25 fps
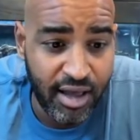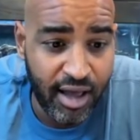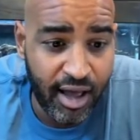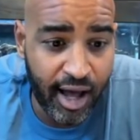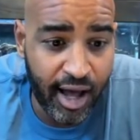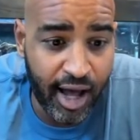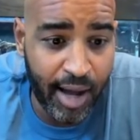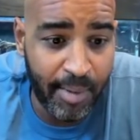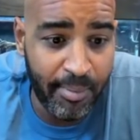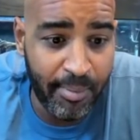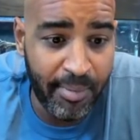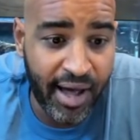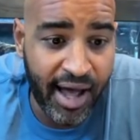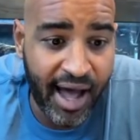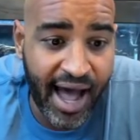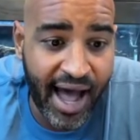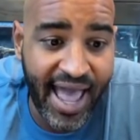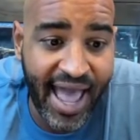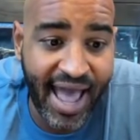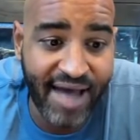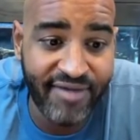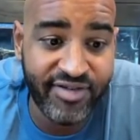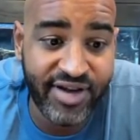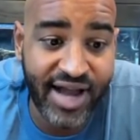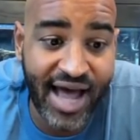I
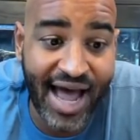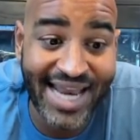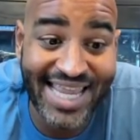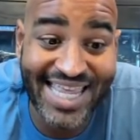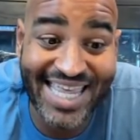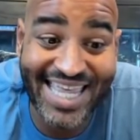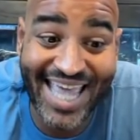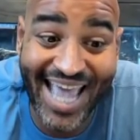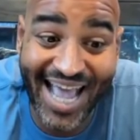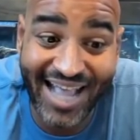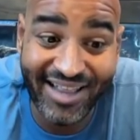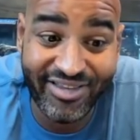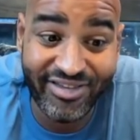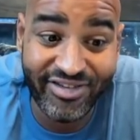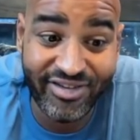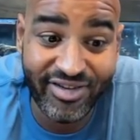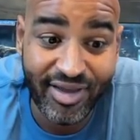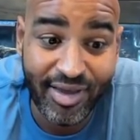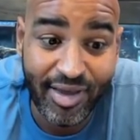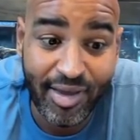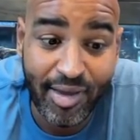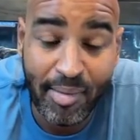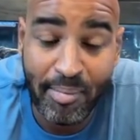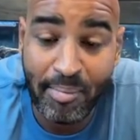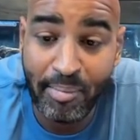have not yet,
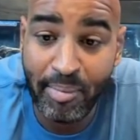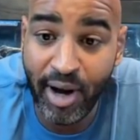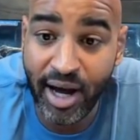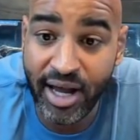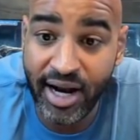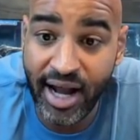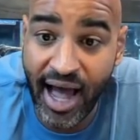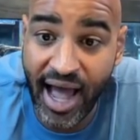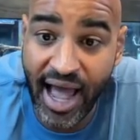but